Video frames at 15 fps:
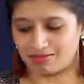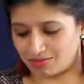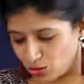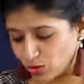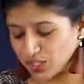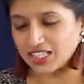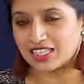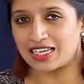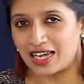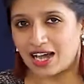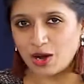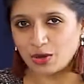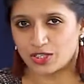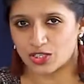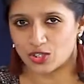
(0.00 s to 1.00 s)
to see
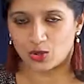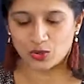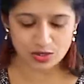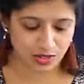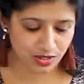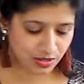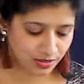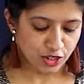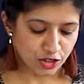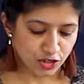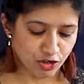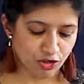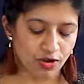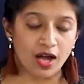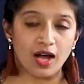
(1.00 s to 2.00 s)
how this goes.
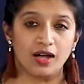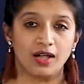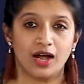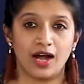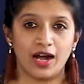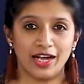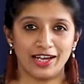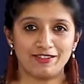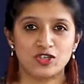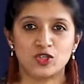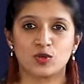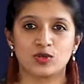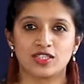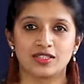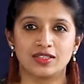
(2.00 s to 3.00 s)
So, I have
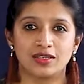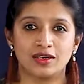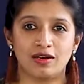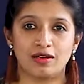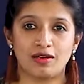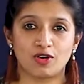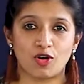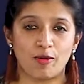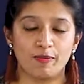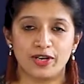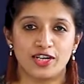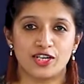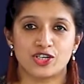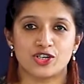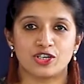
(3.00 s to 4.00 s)
chosen a
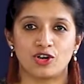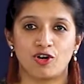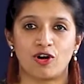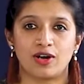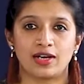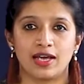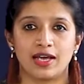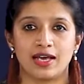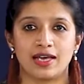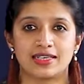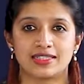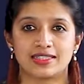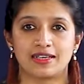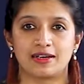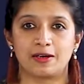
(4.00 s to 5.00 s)
combination called
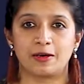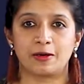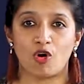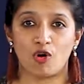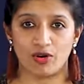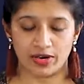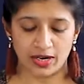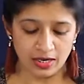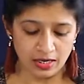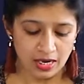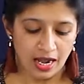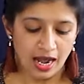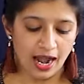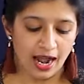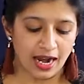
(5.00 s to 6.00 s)
as Aura,
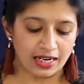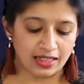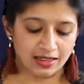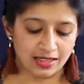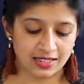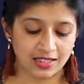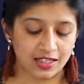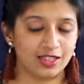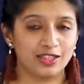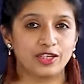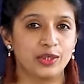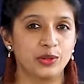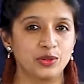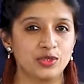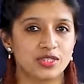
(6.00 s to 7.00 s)
and this
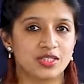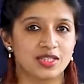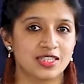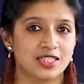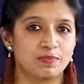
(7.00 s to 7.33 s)
includes this